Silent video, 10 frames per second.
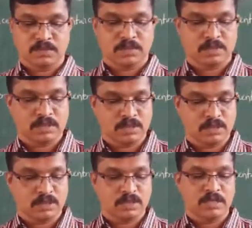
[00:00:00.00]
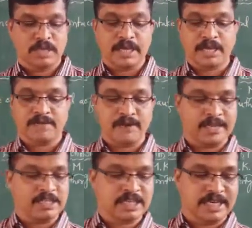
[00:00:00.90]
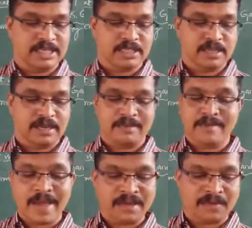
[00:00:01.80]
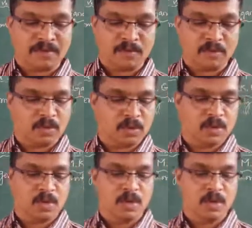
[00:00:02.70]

So, take for instance a man who